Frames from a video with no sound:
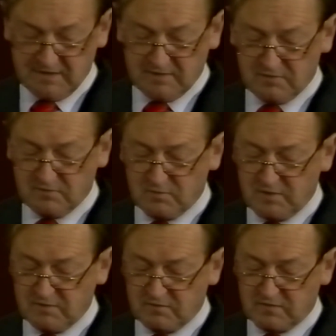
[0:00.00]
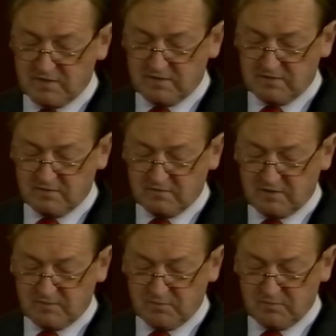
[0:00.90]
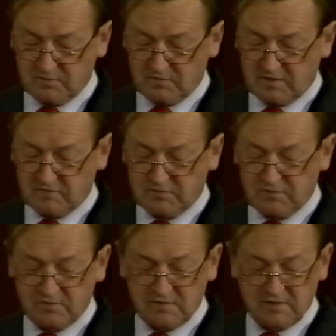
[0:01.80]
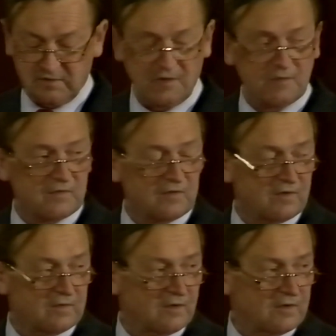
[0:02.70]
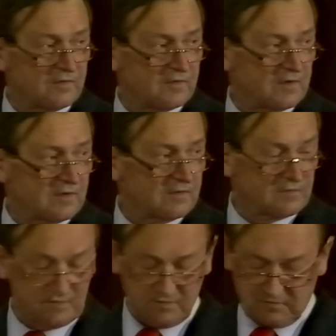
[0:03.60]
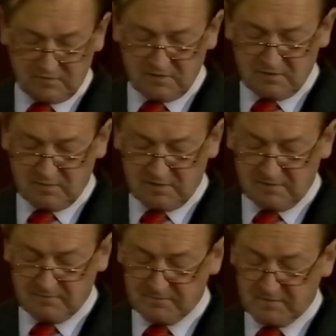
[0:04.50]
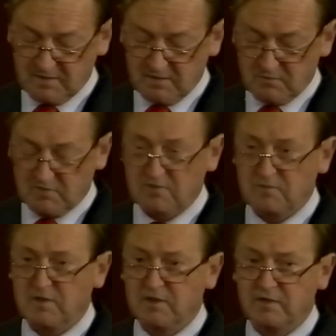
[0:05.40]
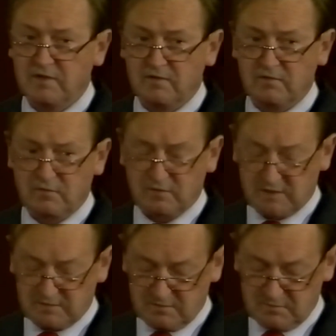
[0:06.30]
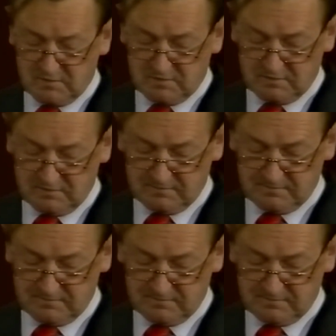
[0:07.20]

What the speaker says: There is one Australian example which has New Zealand overtones, and it is Kiwi, which is well known throughout the world.